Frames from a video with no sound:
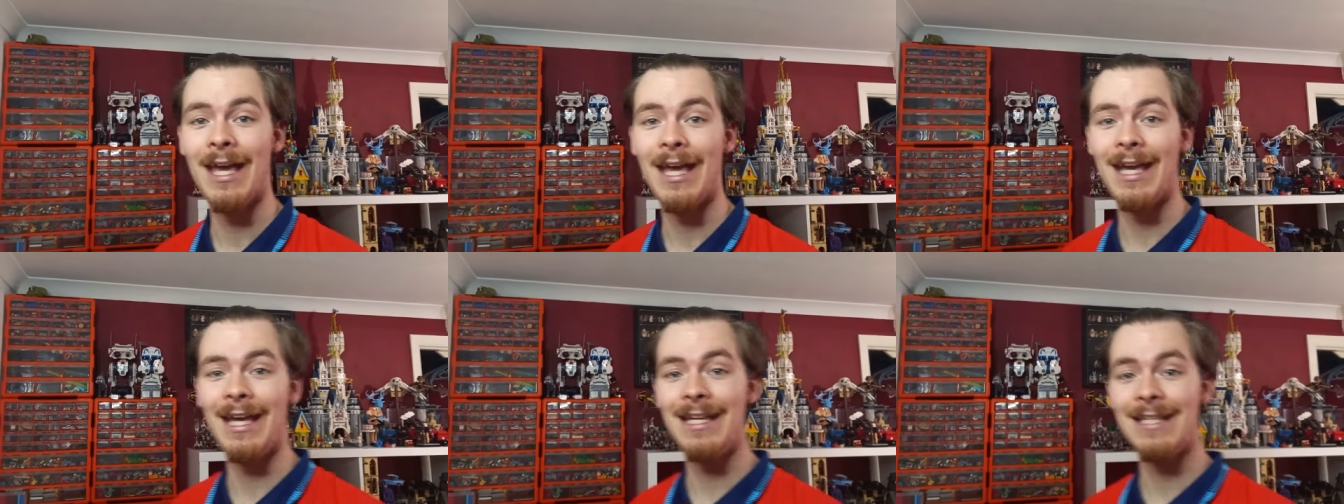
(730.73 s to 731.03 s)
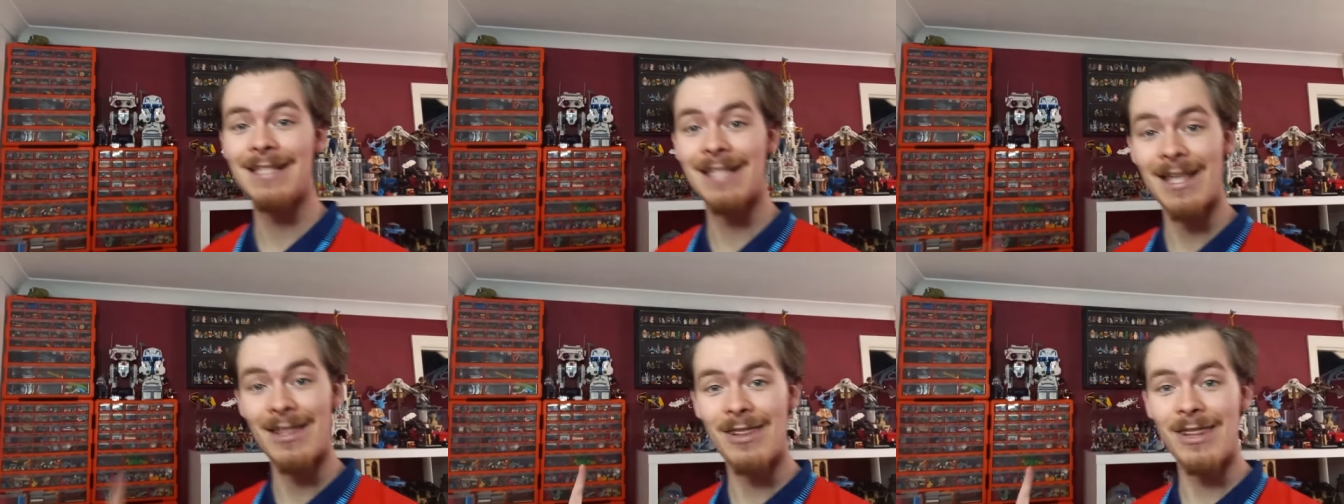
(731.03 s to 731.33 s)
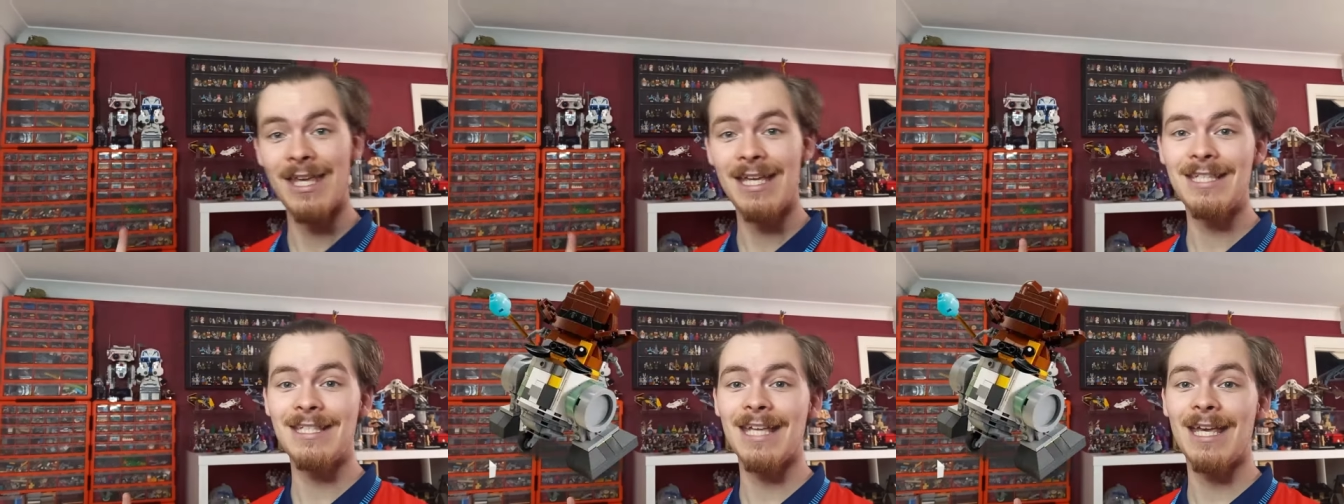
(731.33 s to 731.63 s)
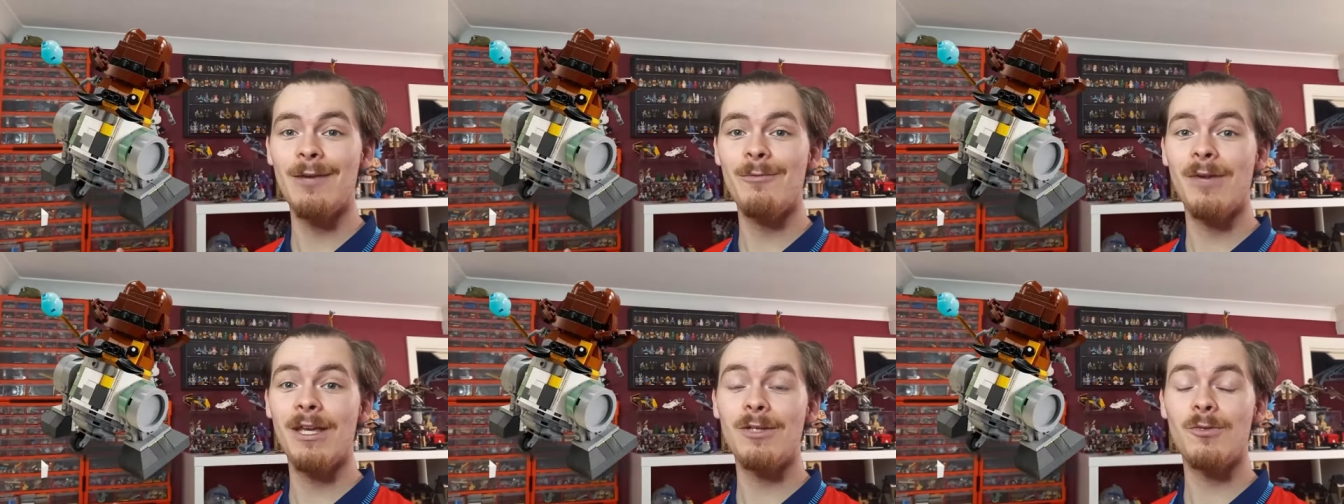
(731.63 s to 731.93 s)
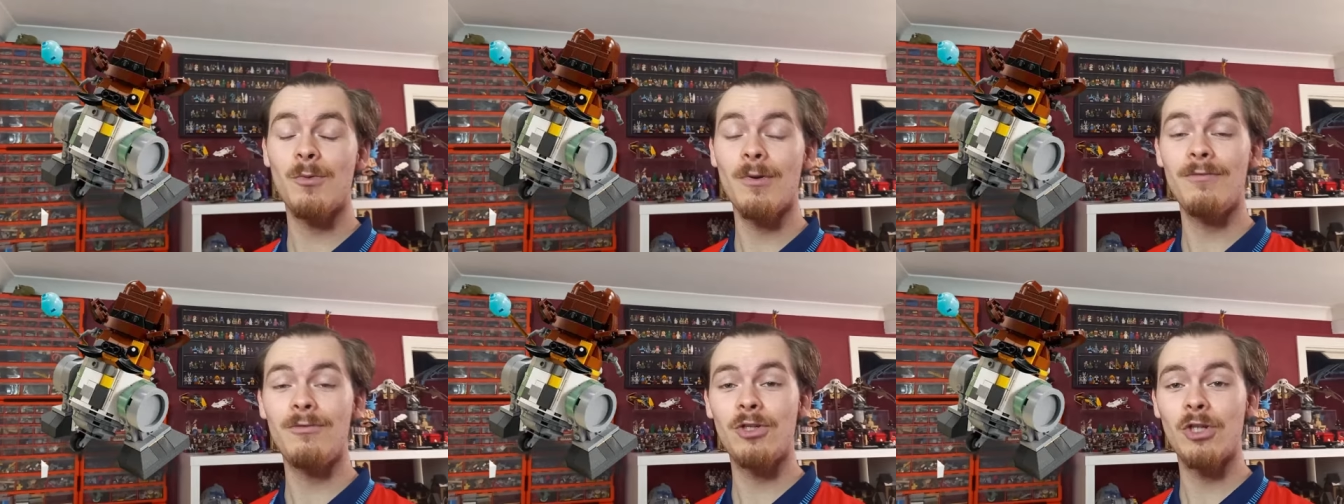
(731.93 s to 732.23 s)
is this
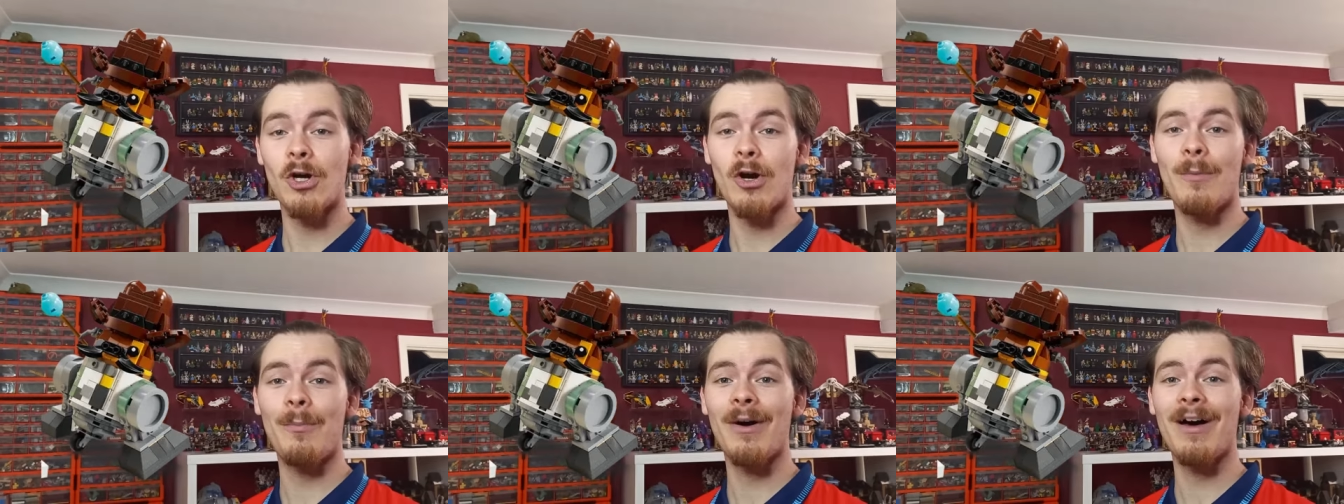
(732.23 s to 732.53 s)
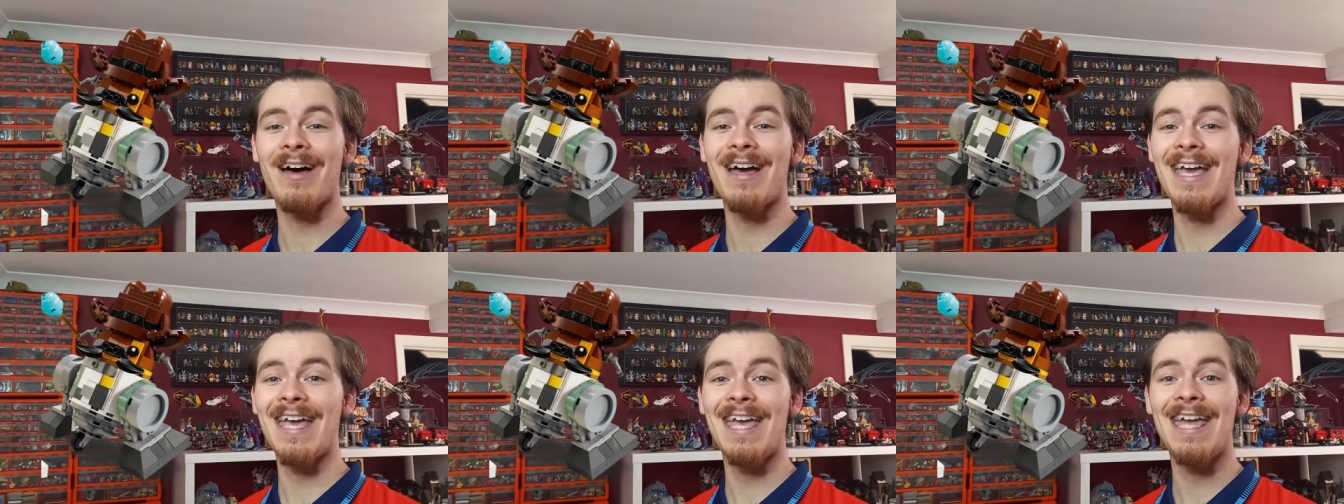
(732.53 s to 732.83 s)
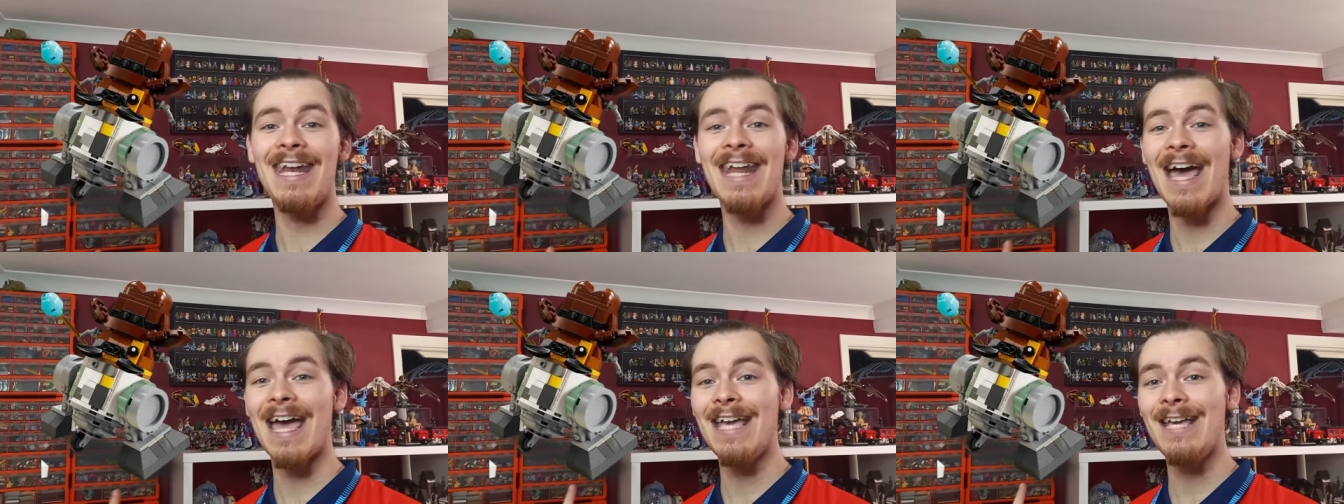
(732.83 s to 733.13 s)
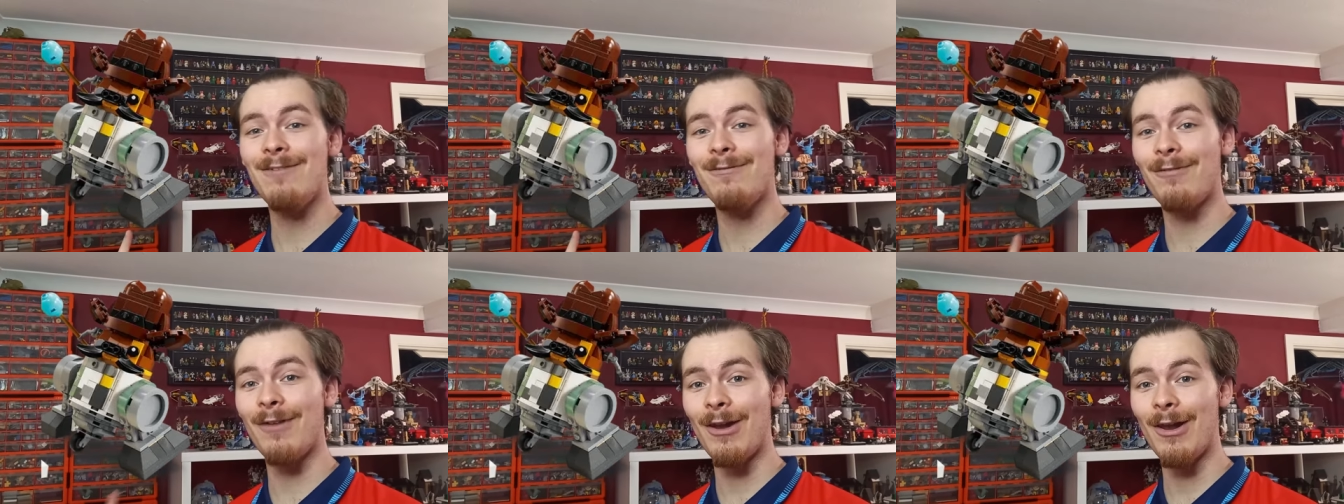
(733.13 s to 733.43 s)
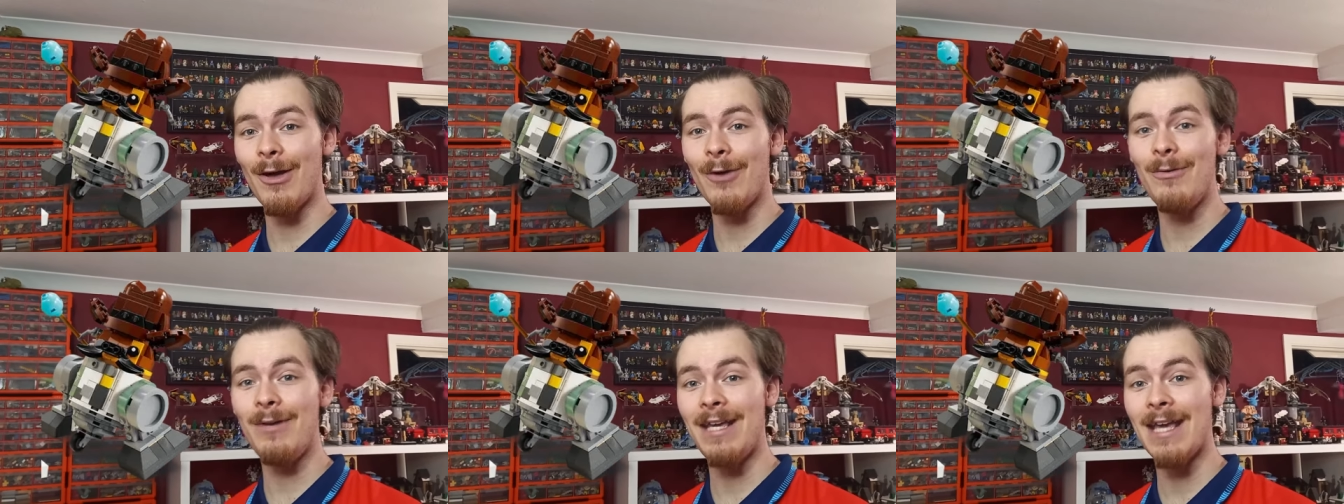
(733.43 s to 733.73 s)
image with Chopper in a
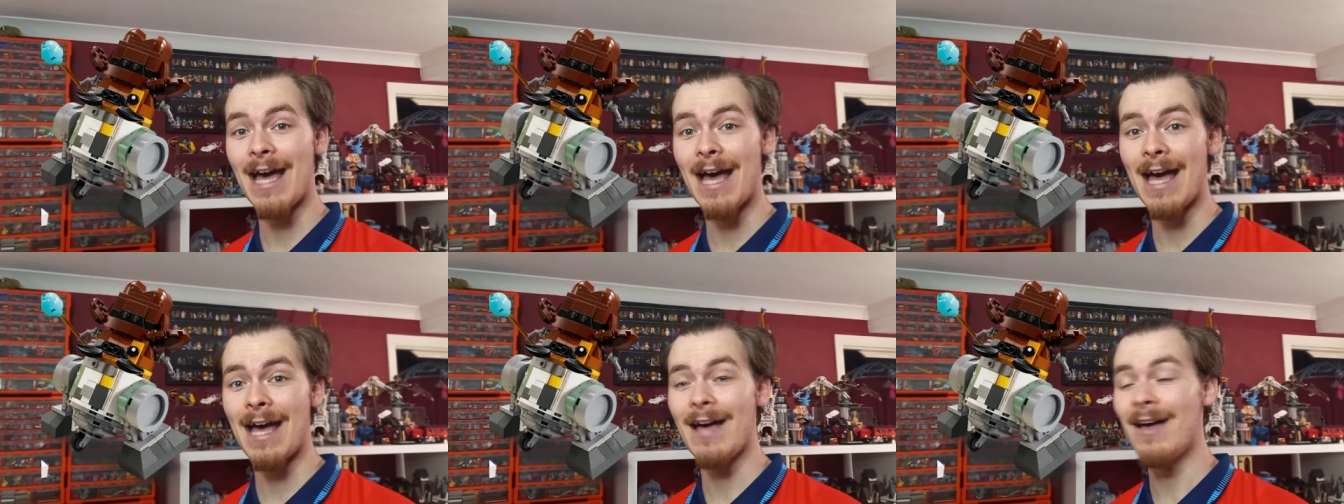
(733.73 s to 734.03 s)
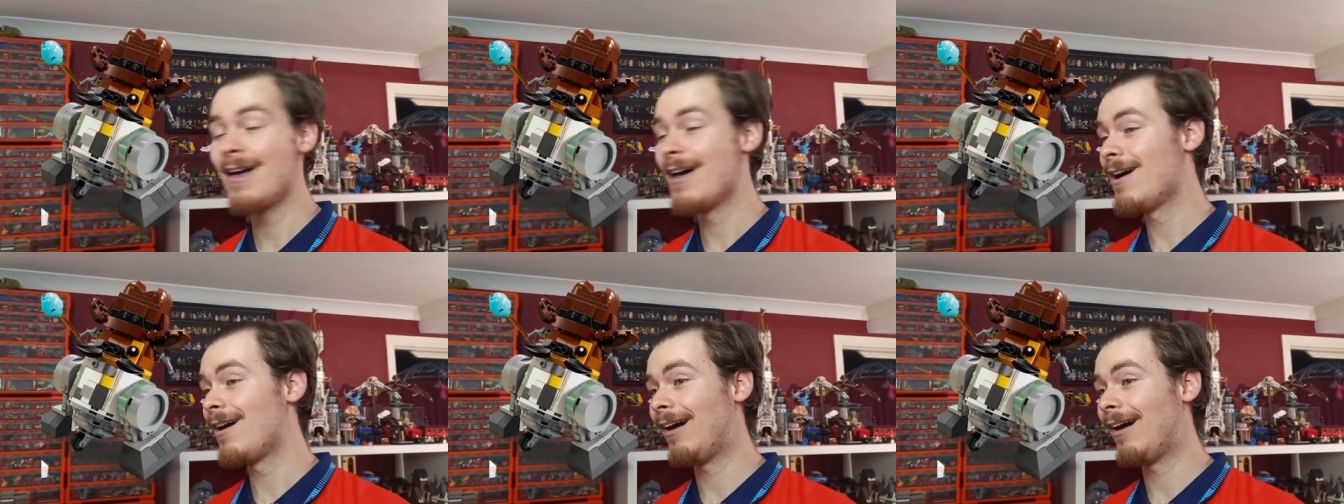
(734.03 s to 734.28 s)
Filoni hat.